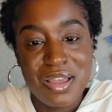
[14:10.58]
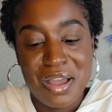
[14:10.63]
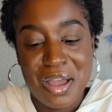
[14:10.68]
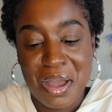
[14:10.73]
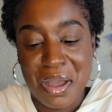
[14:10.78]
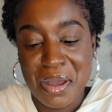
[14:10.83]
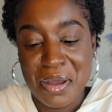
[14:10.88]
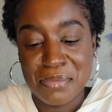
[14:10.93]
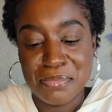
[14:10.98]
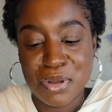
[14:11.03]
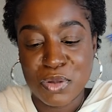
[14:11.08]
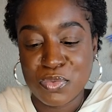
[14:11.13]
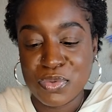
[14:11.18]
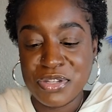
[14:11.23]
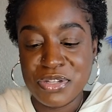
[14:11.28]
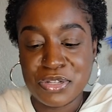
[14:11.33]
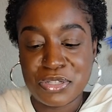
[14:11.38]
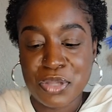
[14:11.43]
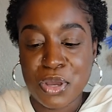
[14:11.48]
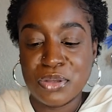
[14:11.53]
A
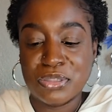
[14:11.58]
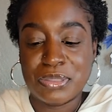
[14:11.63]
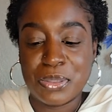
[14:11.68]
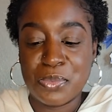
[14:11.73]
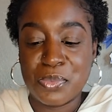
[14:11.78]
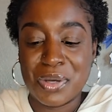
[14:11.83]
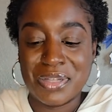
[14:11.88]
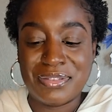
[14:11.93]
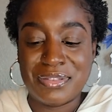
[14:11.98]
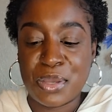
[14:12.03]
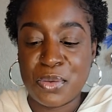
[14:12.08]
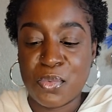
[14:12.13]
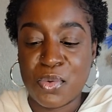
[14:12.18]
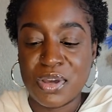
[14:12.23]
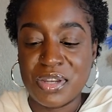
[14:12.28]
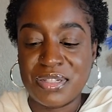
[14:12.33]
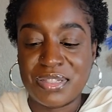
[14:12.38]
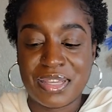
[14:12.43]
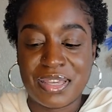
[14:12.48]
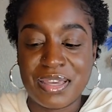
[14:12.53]
reader told them what they
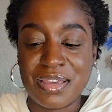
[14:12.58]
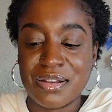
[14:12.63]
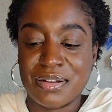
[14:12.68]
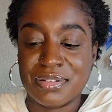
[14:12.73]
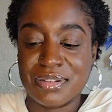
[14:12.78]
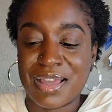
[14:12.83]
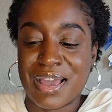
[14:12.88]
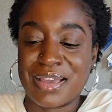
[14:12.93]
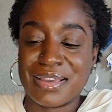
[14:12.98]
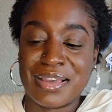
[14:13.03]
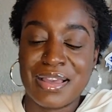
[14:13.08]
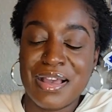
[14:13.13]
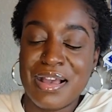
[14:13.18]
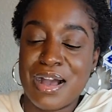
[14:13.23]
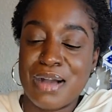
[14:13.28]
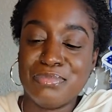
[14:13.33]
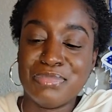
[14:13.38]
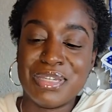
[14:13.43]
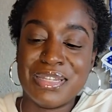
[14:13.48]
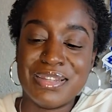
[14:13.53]
wanted to hear. Like,
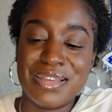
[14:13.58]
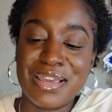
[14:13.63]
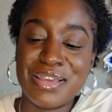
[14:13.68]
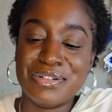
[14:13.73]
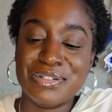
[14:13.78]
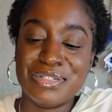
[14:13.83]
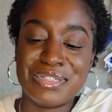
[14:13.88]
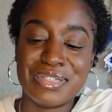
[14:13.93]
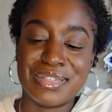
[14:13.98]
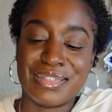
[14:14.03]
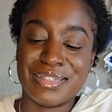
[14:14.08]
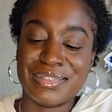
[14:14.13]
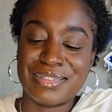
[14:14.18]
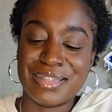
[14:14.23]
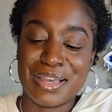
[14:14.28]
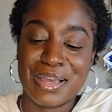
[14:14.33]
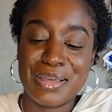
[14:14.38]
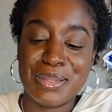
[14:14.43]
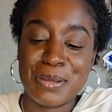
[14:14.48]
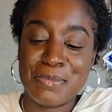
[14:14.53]
I'm getting the energy of get the
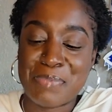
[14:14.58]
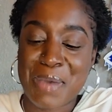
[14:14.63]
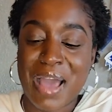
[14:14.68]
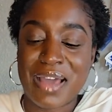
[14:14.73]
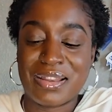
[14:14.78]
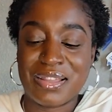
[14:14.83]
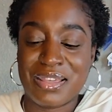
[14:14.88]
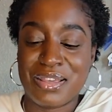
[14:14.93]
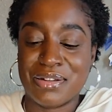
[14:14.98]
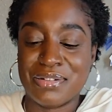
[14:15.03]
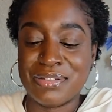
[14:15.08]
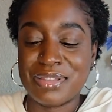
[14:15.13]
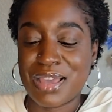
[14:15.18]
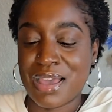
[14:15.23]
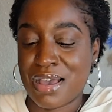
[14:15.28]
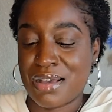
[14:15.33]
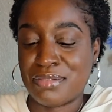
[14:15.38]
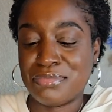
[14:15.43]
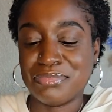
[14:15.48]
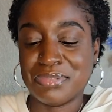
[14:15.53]
hell up out of here.
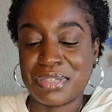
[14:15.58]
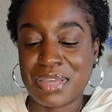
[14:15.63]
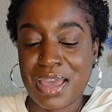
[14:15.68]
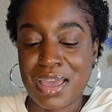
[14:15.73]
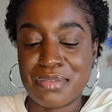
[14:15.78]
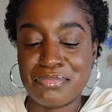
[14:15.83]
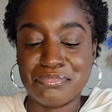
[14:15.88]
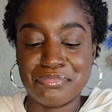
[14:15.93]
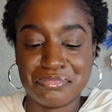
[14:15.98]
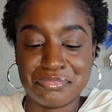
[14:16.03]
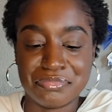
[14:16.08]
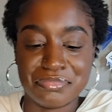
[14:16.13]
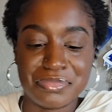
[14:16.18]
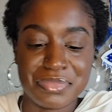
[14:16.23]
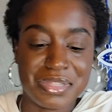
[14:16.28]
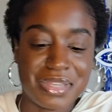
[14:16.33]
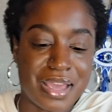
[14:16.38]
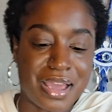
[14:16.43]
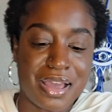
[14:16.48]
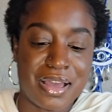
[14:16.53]
Yeah, okay,
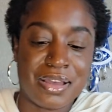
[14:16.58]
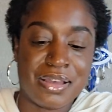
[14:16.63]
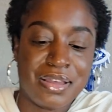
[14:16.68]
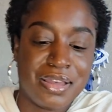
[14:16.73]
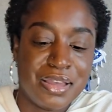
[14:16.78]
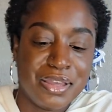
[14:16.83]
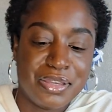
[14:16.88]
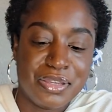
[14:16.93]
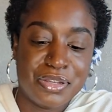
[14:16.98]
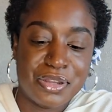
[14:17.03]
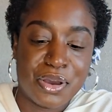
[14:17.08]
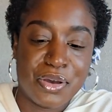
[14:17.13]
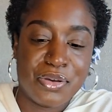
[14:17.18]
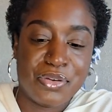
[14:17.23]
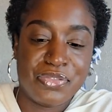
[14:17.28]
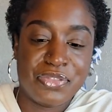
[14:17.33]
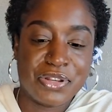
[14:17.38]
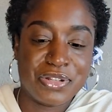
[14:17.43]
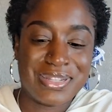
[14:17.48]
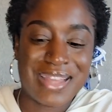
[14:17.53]
yeah. You
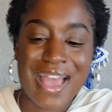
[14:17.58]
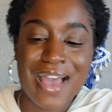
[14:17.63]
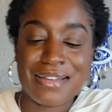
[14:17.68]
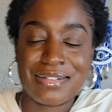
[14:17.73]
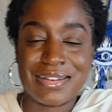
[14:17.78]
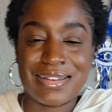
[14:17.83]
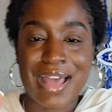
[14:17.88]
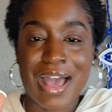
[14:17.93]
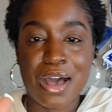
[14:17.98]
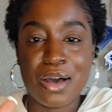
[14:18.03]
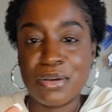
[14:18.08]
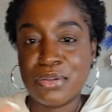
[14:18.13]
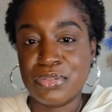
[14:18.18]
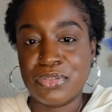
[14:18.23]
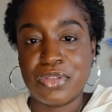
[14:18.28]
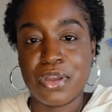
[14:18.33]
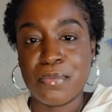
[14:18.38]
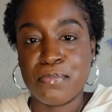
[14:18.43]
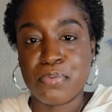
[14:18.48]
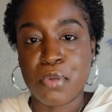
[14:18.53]
know, they're down and out.
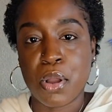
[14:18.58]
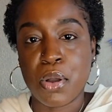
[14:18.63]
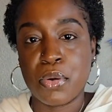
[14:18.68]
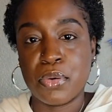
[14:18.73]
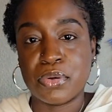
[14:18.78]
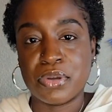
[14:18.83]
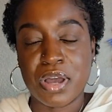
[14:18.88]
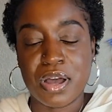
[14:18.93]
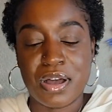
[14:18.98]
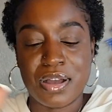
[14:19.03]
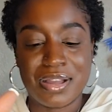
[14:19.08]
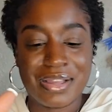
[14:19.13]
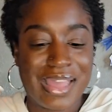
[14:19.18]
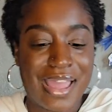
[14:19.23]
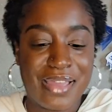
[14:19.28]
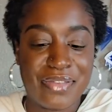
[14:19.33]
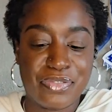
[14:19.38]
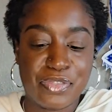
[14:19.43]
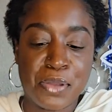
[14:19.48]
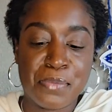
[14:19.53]
They're broke.
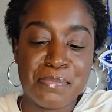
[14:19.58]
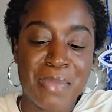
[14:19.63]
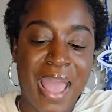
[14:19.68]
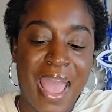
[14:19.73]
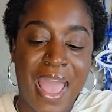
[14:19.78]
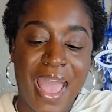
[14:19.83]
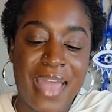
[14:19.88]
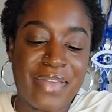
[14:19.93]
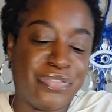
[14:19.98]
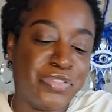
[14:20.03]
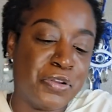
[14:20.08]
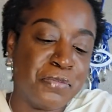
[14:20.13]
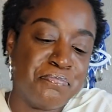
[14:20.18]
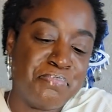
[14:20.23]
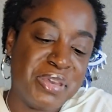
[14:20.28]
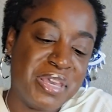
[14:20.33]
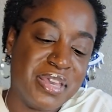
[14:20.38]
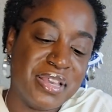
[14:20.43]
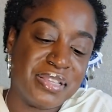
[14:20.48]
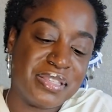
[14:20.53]
Okay, they're mad. They're
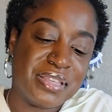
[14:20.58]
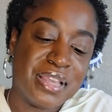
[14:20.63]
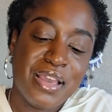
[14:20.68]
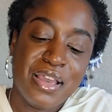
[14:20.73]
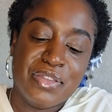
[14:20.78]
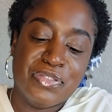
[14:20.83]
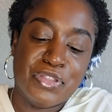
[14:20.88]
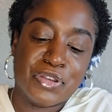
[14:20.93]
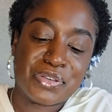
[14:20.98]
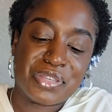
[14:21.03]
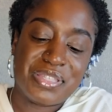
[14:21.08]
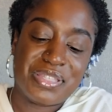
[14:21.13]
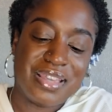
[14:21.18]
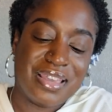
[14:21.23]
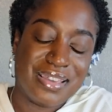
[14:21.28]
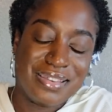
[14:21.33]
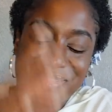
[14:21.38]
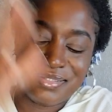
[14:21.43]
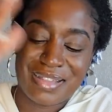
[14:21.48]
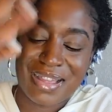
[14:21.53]
pissed. They're
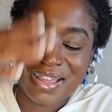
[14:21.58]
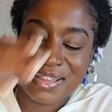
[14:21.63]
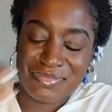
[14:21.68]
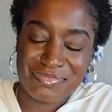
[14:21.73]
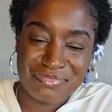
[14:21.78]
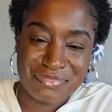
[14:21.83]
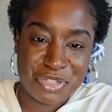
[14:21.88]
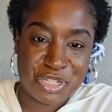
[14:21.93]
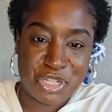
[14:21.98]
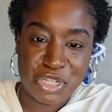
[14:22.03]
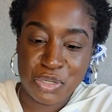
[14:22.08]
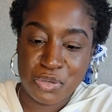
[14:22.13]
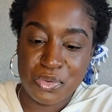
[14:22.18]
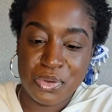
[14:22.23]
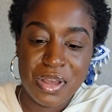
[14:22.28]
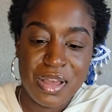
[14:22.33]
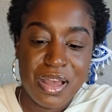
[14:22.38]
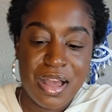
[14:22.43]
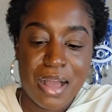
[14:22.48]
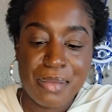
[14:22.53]
sick. Like,
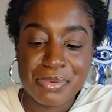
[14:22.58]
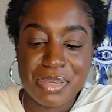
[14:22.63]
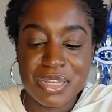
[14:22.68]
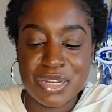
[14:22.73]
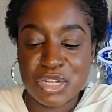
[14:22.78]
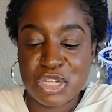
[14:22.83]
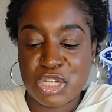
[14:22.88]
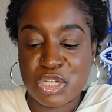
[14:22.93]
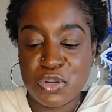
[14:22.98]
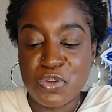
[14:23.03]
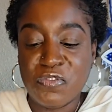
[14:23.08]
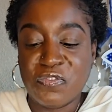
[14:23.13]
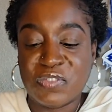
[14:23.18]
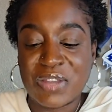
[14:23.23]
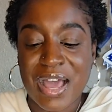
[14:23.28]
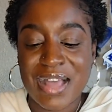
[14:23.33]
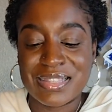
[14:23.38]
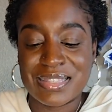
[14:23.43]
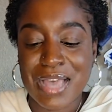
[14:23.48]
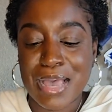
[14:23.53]
shoo. I'm getting a shoe
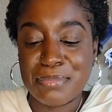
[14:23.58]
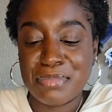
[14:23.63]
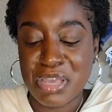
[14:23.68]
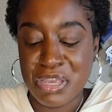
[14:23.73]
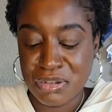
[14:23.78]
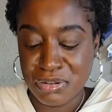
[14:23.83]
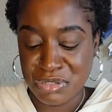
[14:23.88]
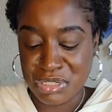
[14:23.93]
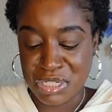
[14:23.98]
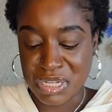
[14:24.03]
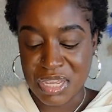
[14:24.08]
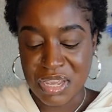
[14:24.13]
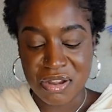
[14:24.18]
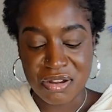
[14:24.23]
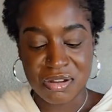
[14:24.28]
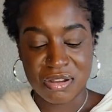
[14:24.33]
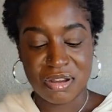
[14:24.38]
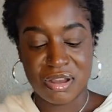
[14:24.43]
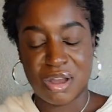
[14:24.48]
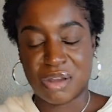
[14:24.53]
fly type energy
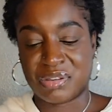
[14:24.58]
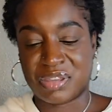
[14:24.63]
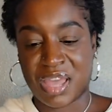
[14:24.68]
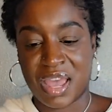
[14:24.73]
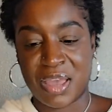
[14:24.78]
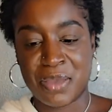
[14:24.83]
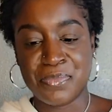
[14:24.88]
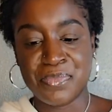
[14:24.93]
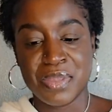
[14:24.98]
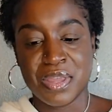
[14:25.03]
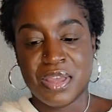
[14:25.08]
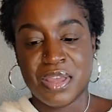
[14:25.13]
here, okay?